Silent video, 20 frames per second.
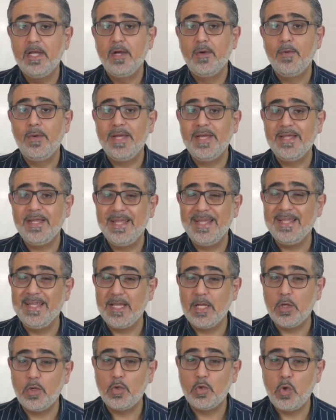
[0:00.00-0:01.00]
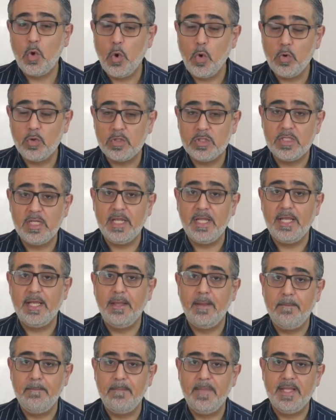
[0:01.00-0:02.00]
We need it
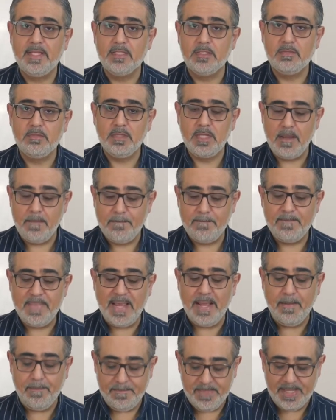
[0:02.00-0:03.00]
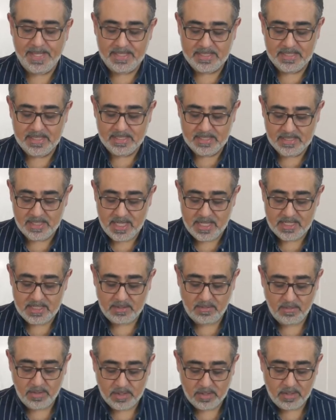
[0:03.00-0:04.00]
coarsely minced. We need big pieces.
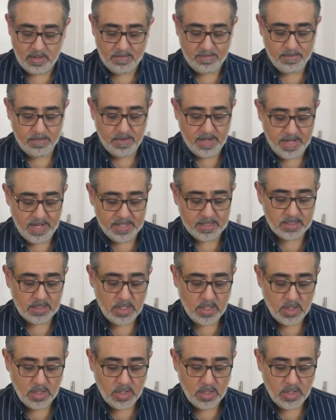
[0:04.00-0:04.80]
This, for example, is